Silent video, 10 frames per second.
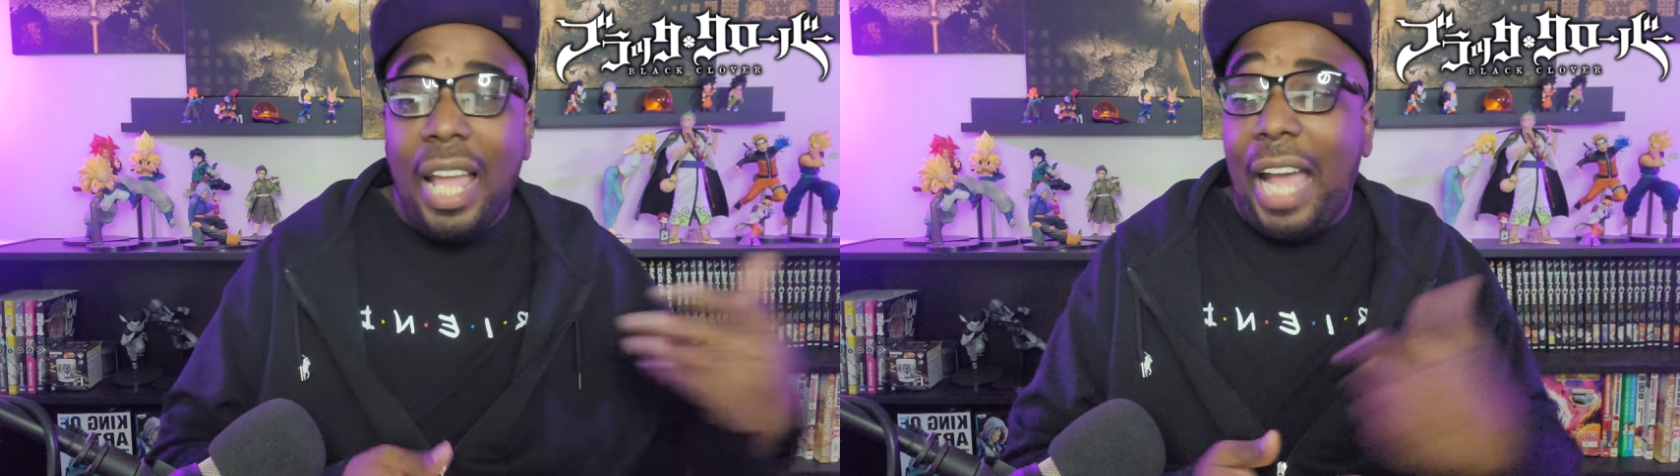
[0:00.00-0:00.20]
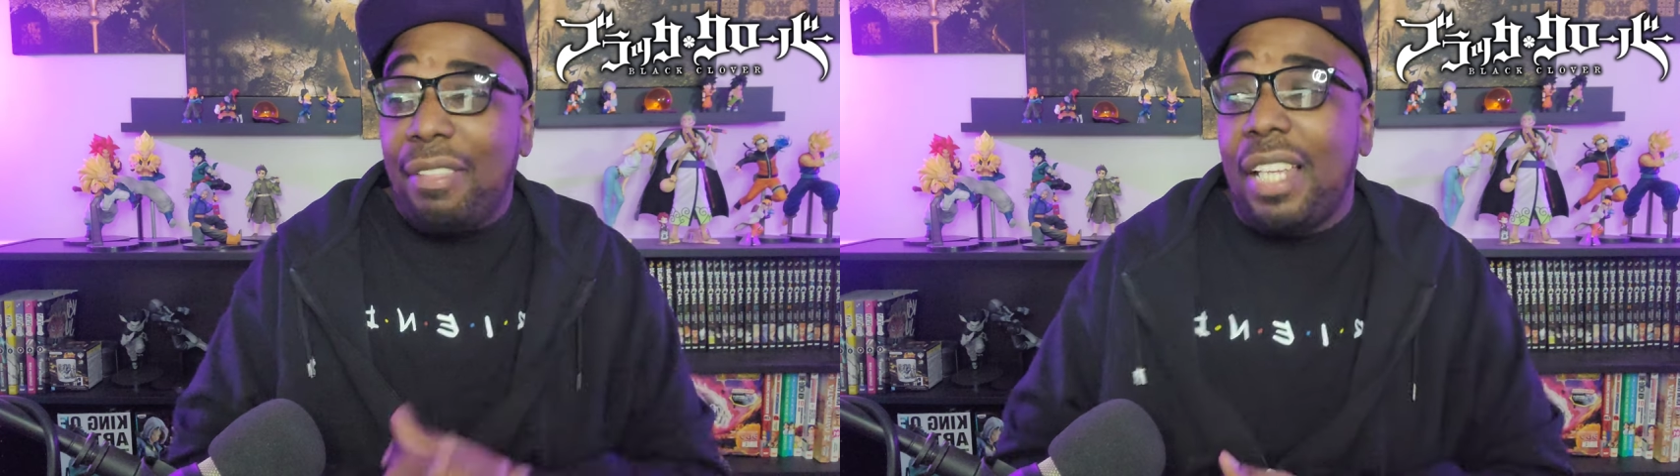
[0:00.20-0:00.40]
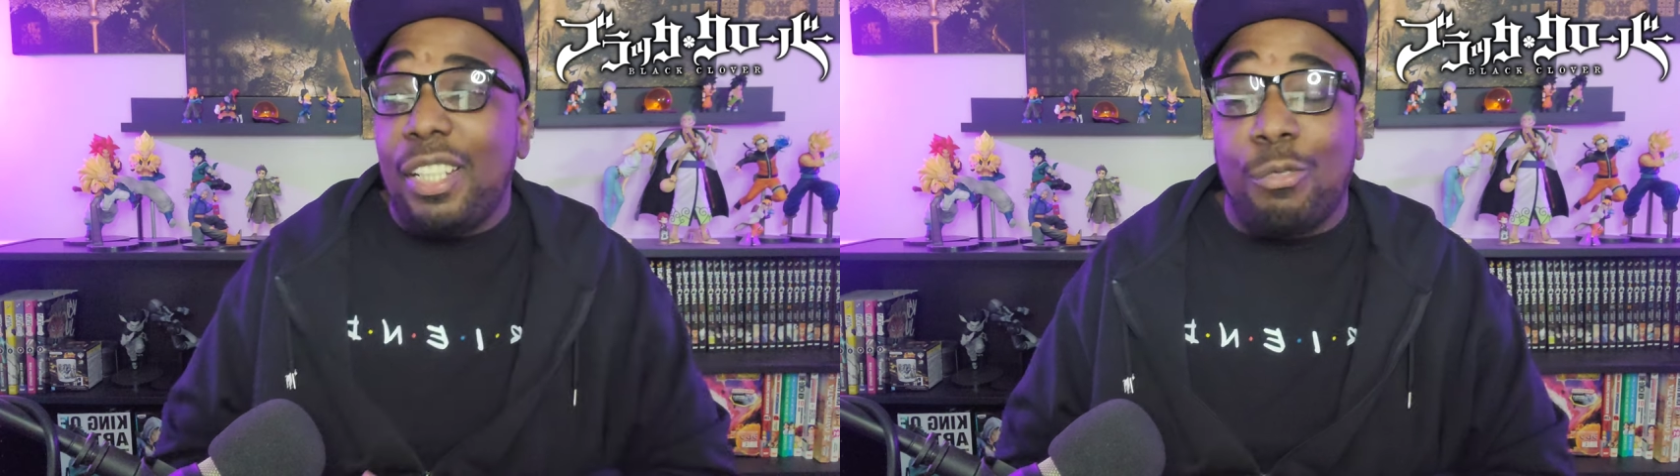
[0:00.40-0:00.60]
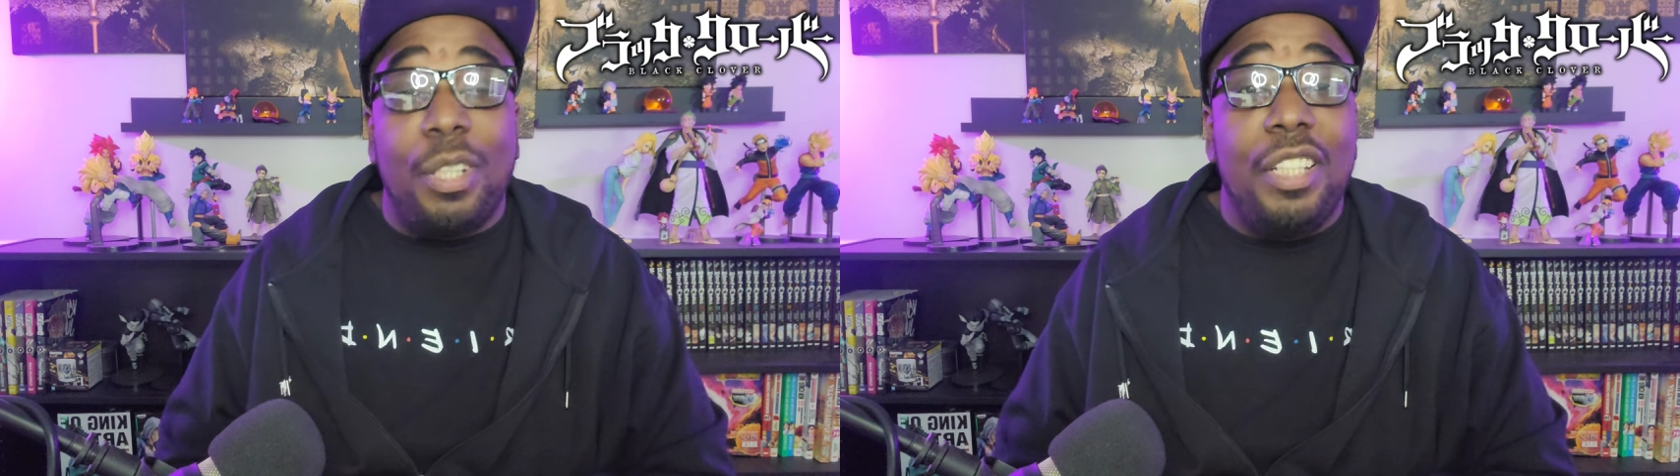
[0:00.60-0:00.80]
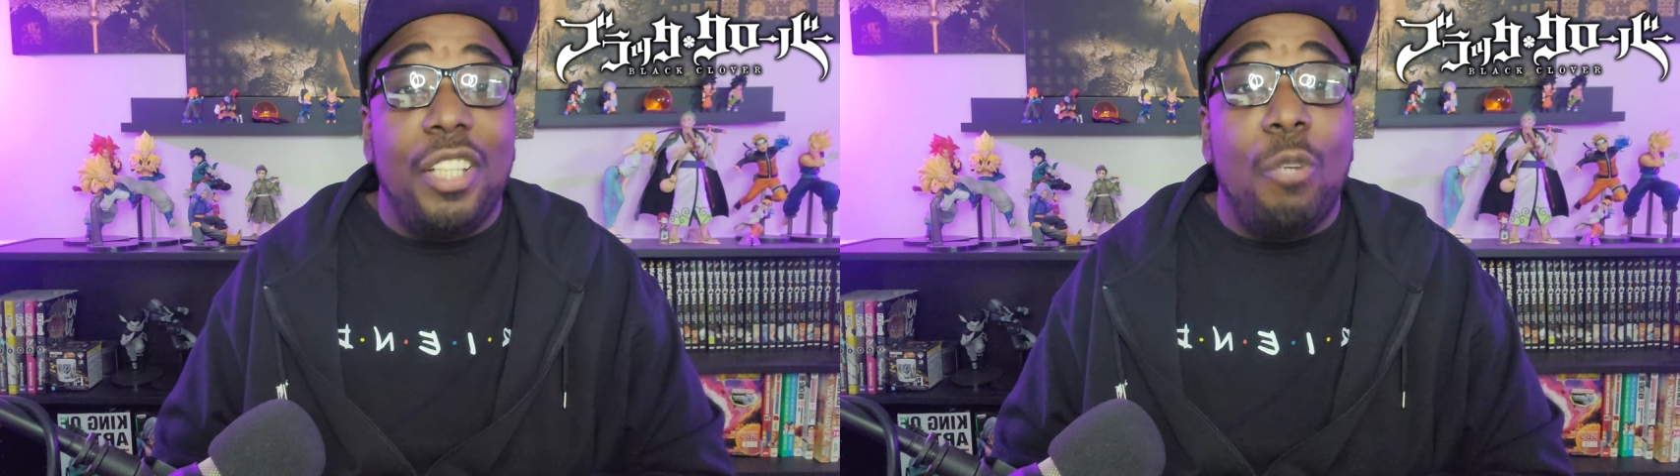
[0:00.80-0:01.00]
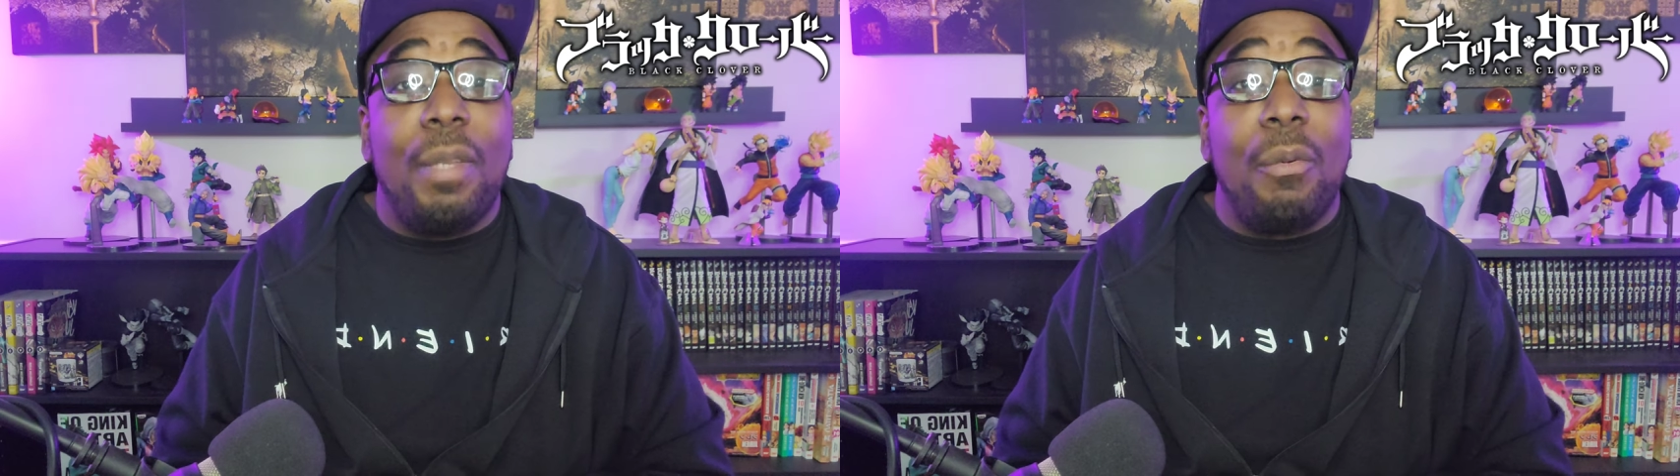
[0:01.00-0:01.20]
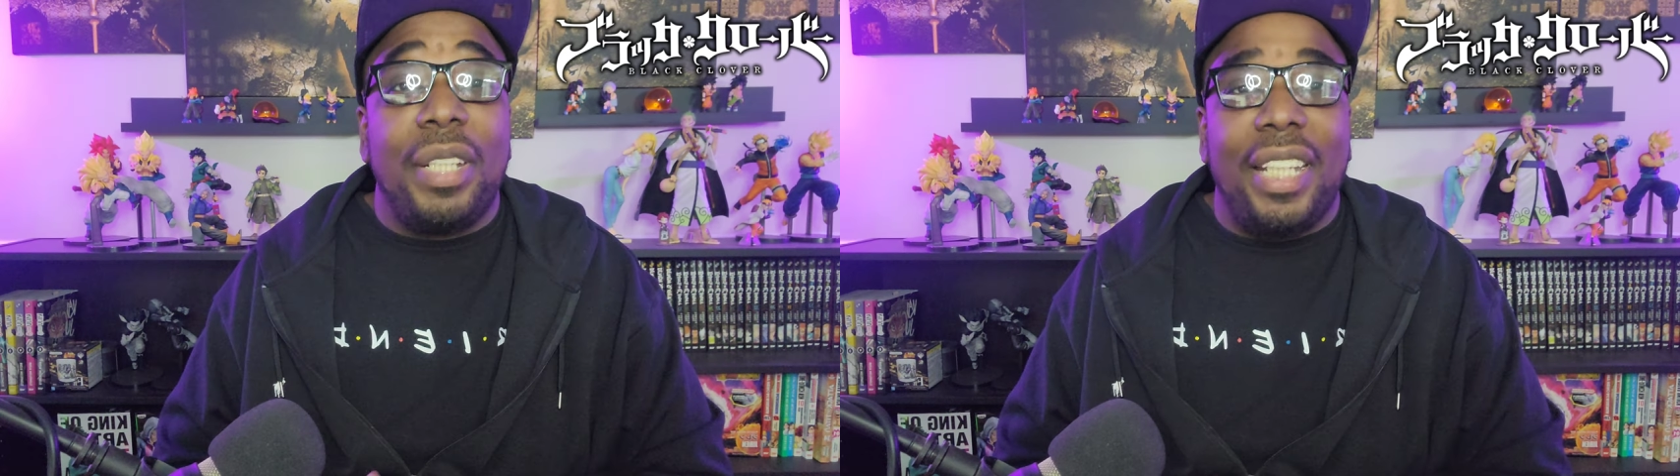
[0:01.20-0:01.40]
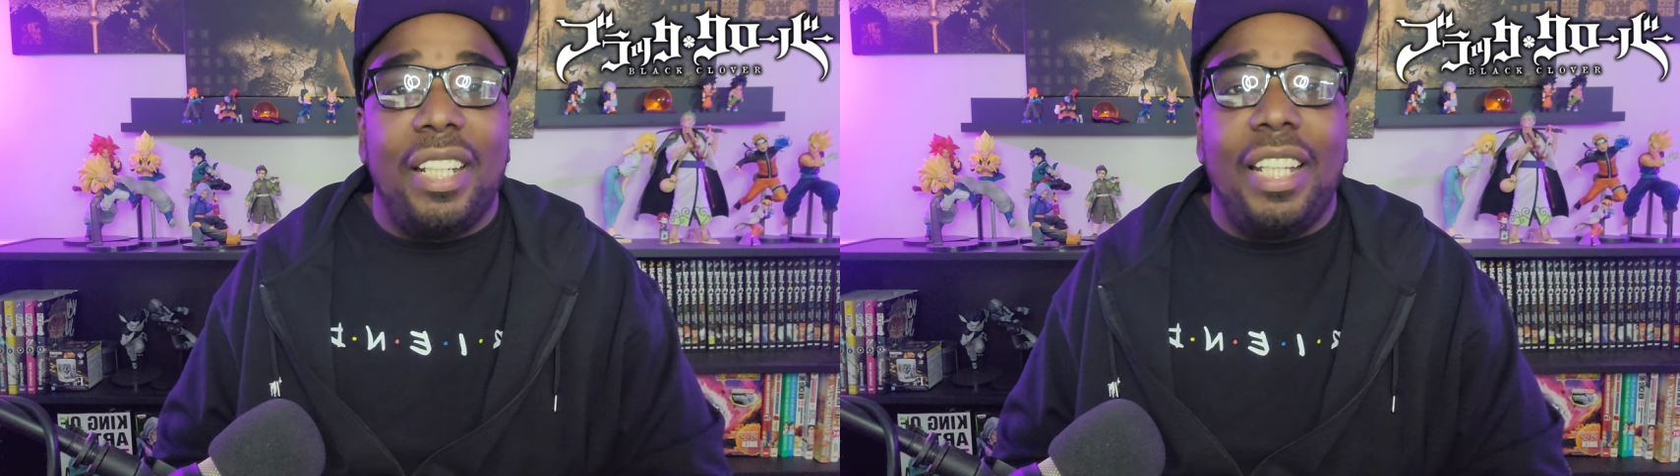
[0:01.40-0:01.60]
I think it's really dope that we're
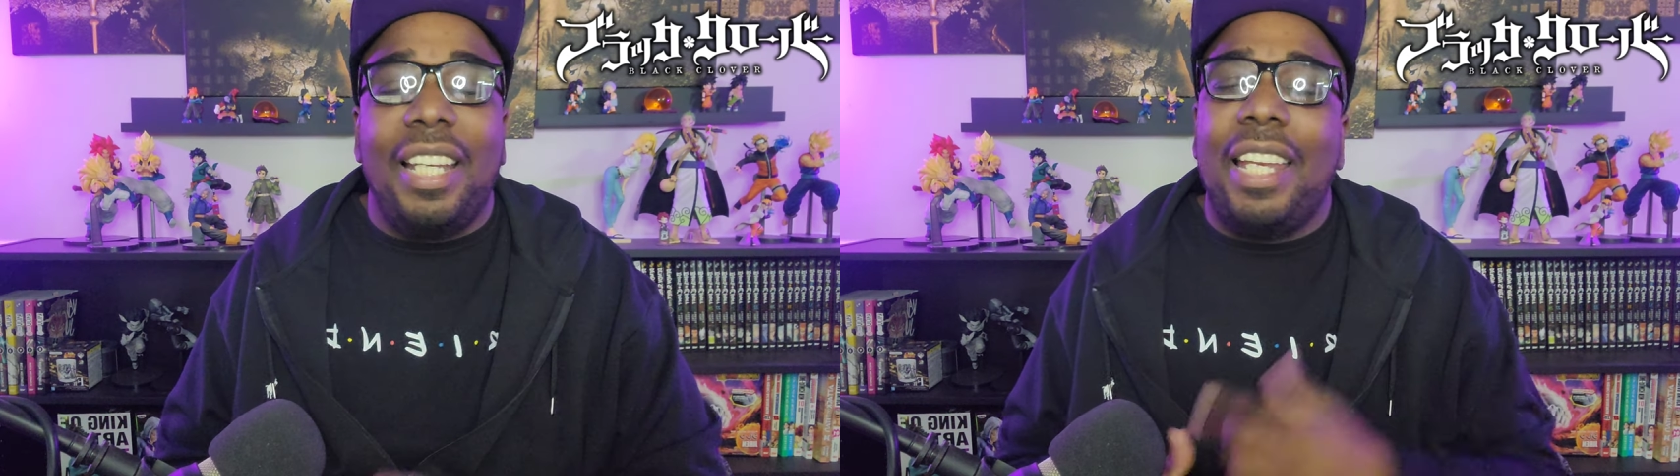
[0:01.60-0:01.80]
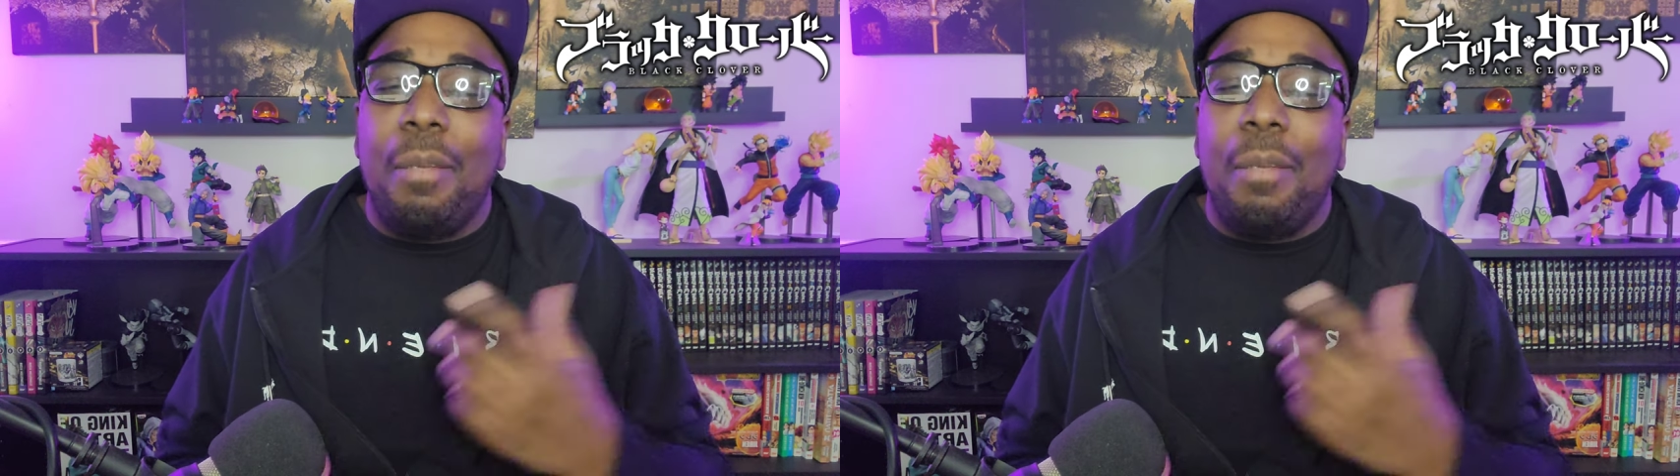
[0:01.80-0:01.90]
getting it,